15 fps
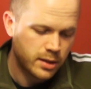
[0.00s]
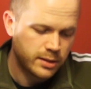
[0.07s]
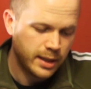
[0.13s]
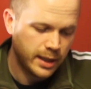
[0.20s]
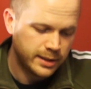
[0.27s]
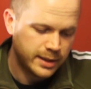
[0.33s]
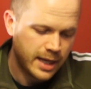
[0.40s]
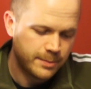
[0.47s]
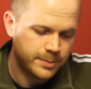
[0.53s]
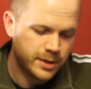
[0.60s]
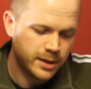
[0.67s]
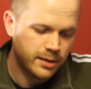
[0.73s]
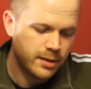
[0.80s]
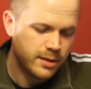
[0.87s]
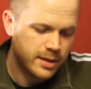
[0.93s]
then
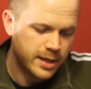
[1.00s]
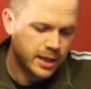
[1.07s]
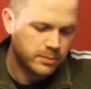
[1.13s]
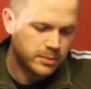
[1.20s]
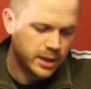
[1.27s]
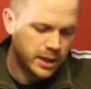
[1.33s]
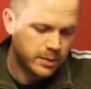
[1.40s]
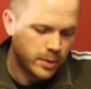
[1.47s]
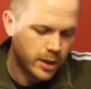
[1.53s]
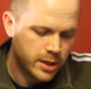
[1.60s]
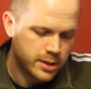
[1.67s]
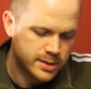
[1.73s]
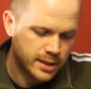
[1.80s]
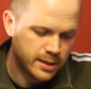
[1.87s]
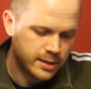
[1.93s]
captain, then mini
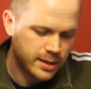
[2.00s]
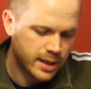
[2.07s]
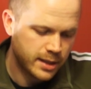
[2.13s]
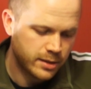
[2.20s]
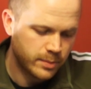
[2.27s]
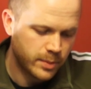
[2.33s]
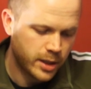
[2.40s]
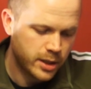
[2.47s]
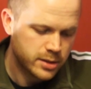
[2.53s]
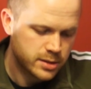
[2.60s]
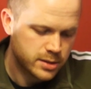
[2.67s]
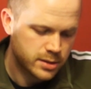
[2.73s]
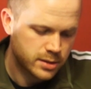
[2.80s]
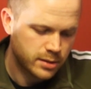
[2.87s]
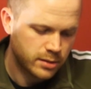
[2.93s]
boss, and then the
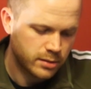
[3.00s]
boss,